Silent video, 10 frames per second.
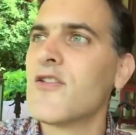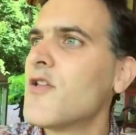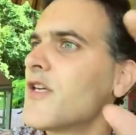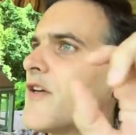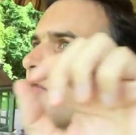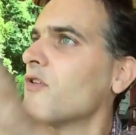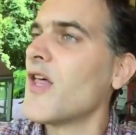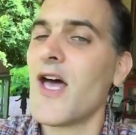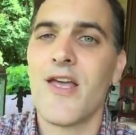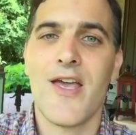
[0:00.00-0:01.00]
is looking for
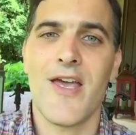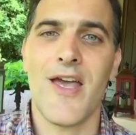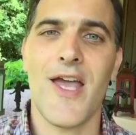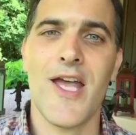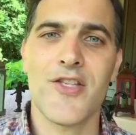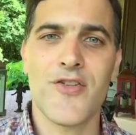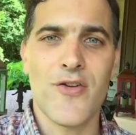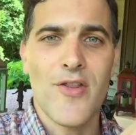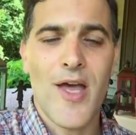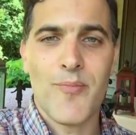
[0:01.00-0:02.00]
that
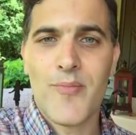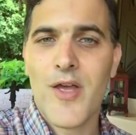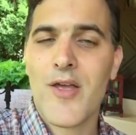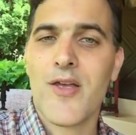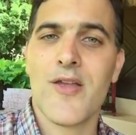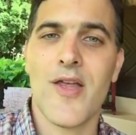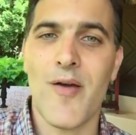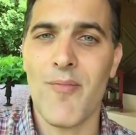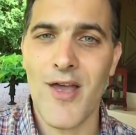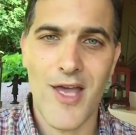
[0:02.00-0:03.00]
answer, that
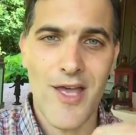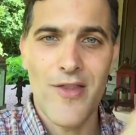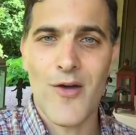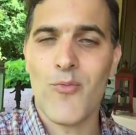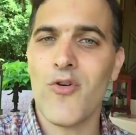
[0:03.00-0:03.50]
man, that